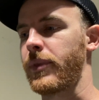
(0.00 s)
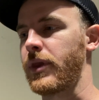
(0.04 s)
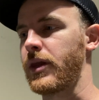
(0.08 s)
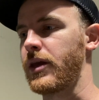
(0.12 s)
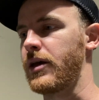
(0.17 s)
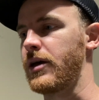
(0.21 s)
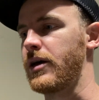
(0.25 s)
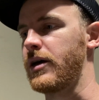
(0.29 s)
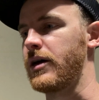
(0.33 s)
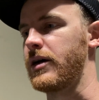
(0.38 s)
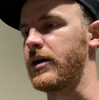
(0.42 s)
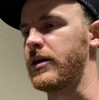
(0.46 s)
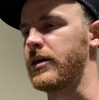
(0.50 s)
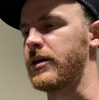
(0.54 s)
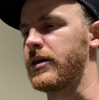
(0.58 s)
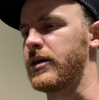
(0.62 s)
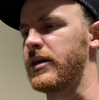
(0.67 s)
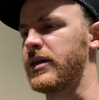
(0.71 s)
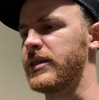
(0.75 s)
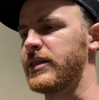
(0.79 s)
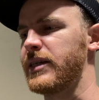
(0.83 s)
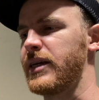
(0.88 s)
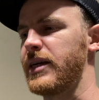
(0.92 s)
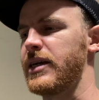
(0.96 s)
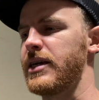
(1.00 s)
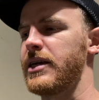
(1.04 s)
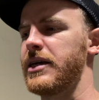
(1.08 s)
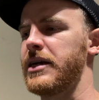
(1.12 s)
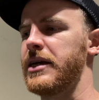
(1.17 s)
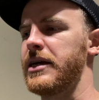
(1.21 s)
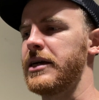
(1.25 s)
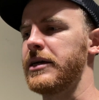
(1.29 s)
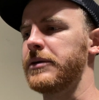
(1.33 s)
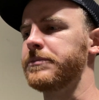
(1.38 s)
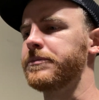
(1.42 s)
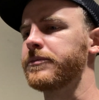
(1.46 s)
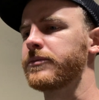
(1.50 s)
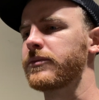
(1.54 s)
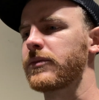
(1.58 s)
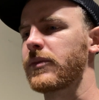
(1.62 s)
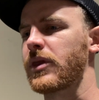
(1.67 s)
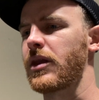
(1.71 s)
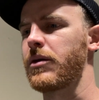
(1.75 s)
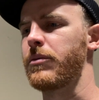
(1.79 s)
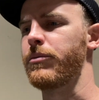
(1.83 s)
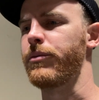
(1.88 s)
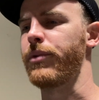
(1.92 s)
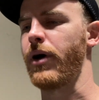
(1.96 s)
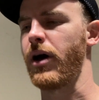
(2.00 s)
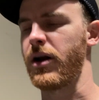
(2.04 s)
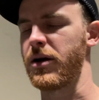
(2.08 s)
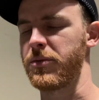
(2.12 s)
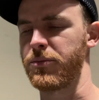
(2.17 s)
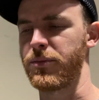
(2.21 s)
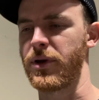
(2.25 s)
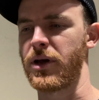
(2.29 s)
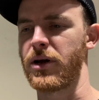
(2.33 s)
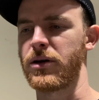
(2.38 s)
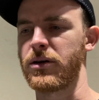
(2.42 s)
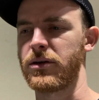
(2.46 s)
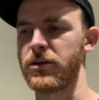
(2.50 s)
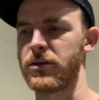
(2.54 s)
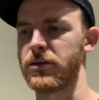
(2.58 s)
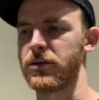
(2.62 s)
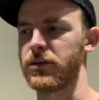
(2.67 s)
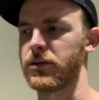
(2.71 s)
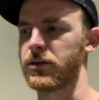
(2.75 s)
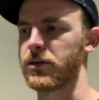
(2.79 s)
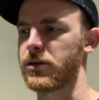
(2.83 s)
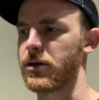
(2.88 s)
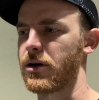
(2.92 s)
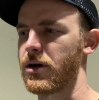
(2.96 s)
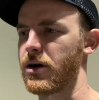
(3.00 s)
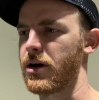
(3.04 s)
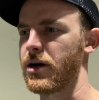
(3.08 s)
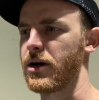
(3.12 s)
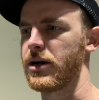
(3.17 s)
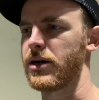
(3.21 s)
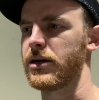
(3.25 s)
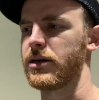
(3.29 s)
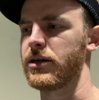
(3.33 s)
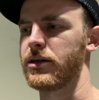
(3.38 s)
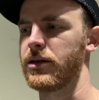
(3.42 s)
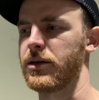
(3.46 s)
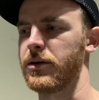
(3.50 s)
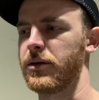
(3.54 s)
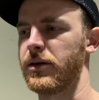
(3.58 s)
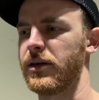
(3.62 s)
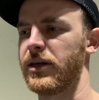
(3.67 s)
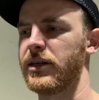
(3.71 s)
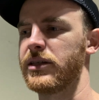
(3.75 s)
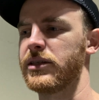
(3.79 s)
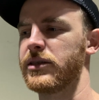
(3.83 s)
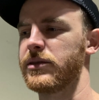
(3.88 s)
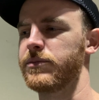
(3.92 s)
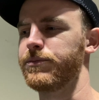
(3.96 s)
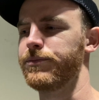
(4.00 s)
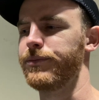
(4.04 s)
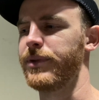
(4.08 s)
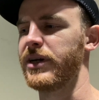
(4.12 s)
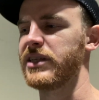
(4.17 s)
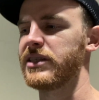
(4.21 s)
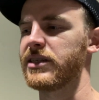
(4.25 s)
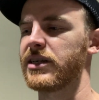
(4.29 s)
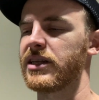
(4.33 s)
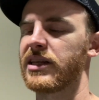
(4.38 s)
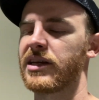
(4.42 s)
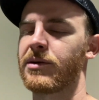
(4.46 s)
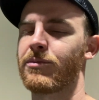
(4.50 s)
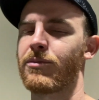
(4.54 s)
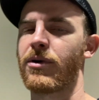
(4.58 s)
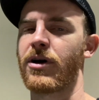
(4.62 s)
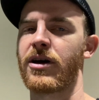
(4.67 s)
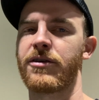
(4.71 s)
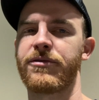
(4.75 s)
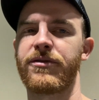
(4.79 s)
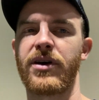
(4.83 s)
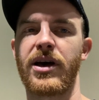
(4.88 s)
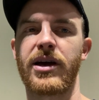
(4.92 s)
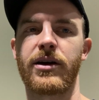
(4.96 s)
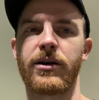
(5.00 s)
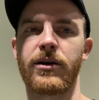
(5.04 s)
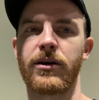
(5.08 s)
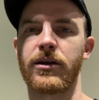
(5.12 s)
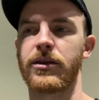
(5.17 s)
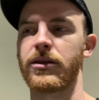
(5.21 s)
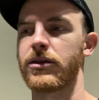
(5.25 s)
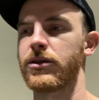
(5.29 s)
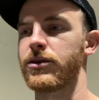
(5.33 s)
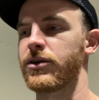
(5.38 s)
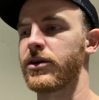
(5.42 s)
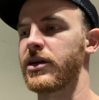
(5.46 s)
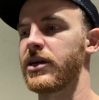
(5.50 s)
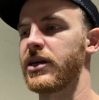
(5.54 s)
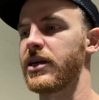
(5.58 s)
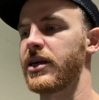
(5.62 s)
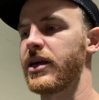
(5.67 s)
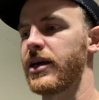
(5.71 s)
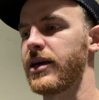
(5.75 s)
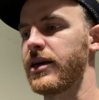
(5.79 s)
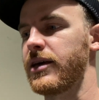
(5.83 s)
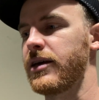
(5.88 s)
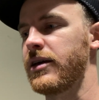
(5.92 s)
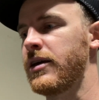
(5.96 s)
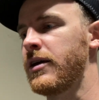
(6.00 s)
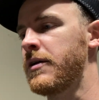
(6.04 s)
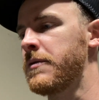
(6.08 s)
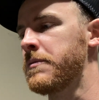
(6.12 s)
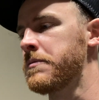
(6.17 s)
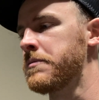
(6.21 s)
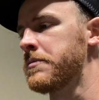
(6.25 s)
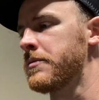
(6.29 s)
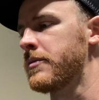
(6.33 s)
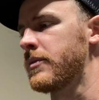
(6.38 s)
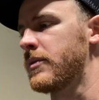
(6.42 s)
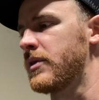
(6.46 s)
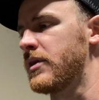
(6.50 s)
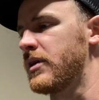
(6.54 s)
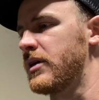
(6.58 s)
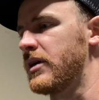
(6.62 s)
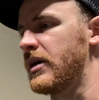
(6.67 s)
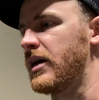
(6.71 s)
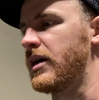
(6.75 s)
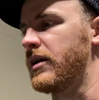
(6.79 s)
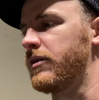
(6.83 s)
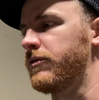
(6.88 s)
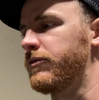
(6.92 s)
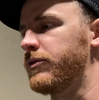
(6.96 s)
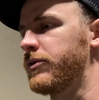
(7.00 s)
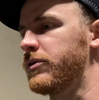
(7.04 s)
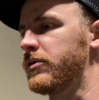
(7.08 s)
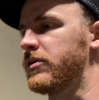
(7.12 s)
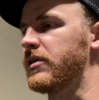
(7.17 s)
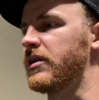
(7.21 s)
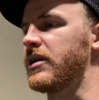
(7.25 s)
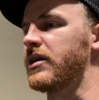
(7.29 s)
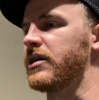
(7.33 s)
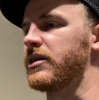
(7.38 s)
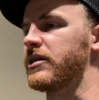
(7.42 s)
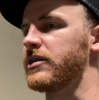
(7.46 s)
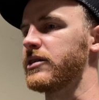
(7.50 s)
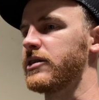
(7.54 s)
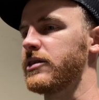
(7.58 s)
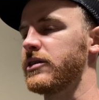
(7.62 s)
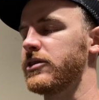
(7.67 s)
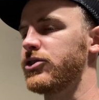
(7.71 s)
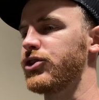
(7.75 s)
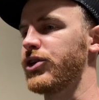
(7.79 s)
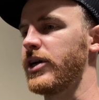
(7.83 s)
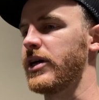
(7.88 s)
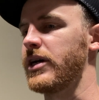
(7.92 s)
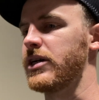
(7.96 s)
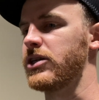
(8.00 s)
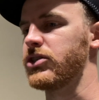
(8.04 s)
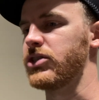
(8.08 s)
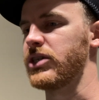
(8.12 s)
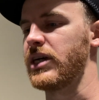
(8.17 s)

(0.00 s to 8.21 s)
It's a bottom mount car. It's basically a modified on-3 kit. It had a few things to change.